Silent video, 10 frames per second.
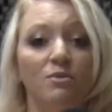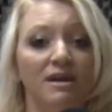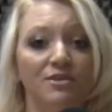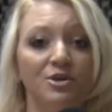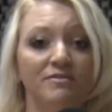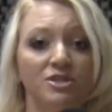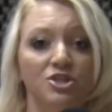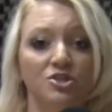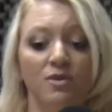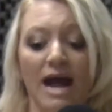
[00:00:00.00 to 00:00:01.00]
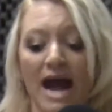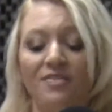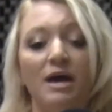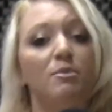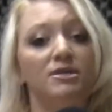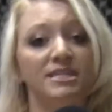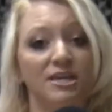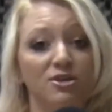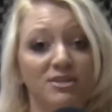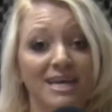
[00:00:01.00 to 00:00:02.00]
whatever you have to do at that
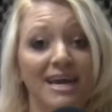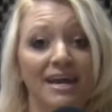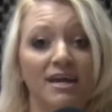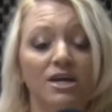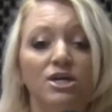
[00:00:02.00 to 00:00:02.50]
particular date.